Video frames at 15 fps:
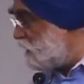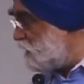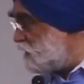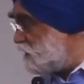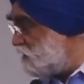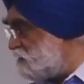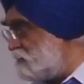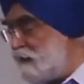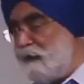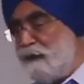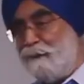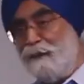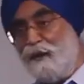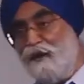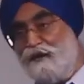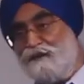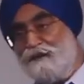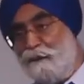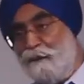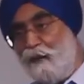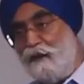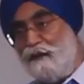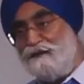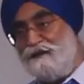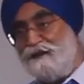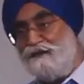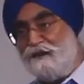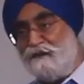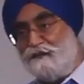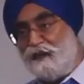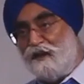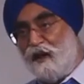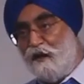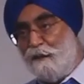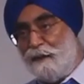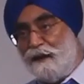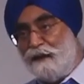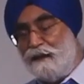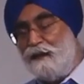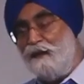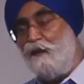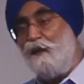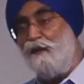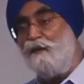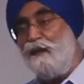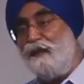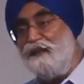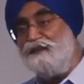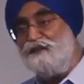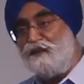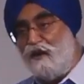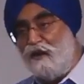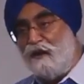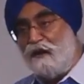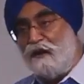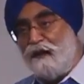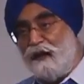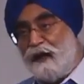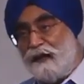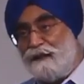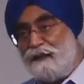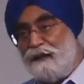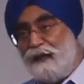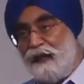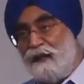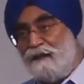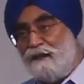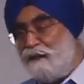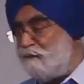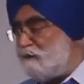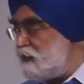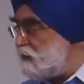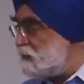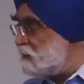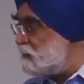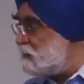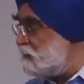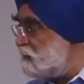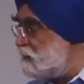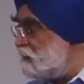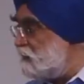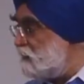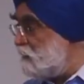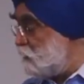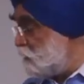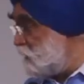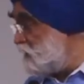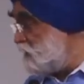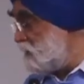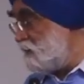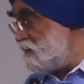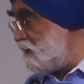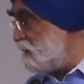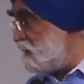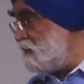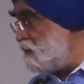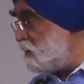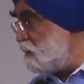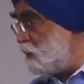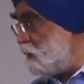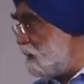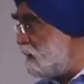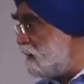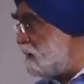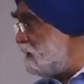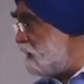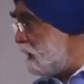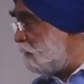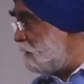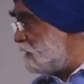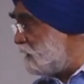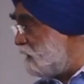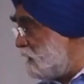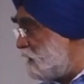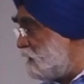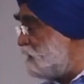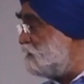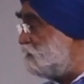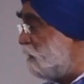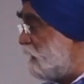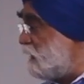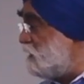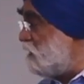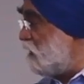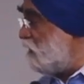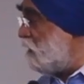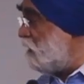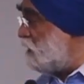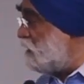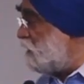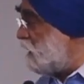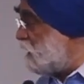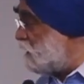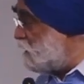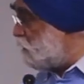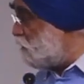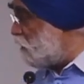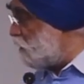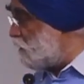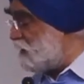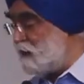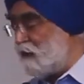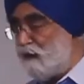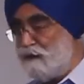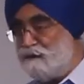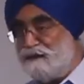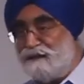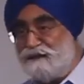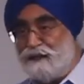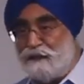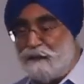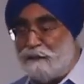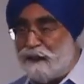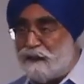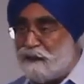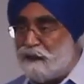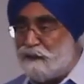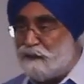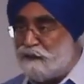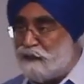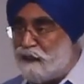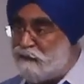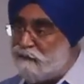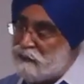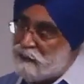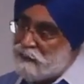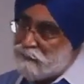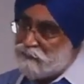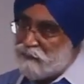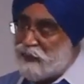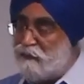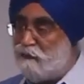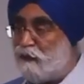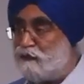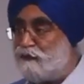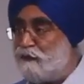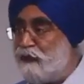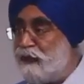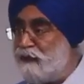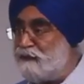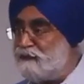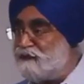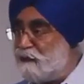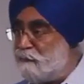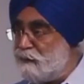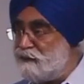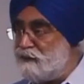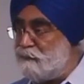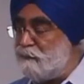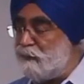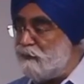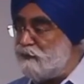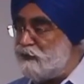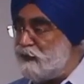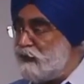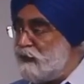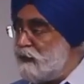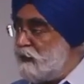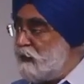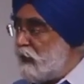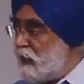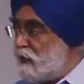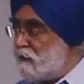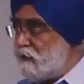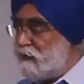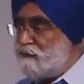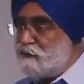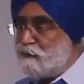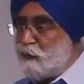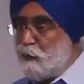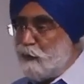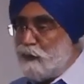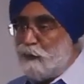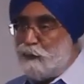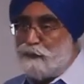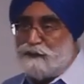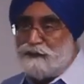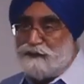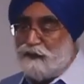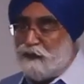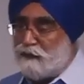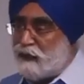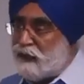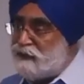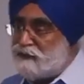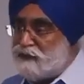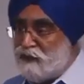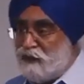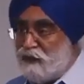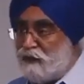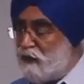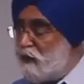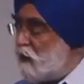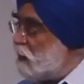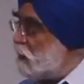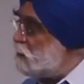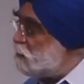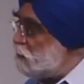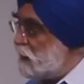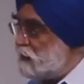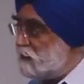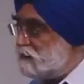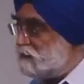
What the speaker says: ratios because the policies of the government were very strong and they held them there, which in the rest of the world didn't happen. Despite all the unemployment allowances that America could give, they have also had a slippage in poverty, and the rest of the world, which is not as strong, also had a